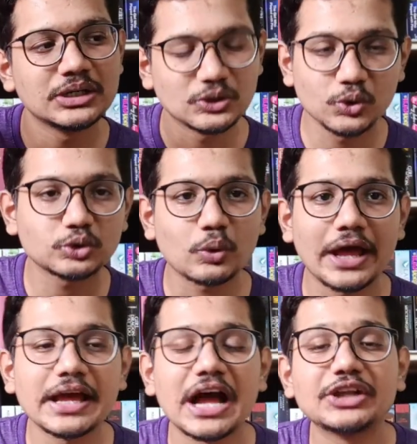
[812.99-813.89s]
low to
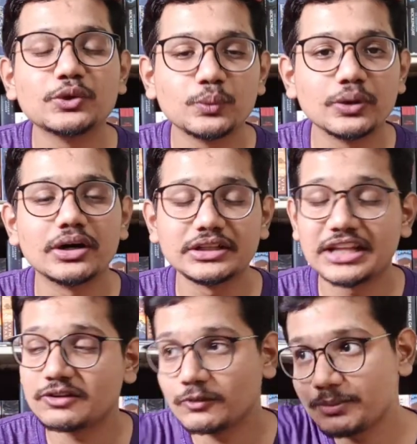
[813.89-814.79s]
high, and you uh,
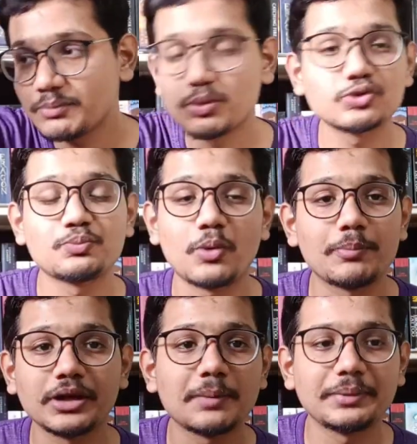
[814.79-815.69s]
there will be books
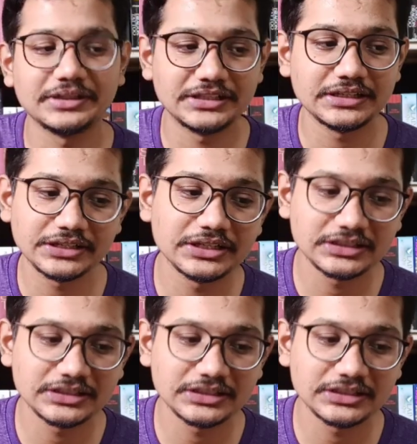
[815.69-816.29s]
popping up in the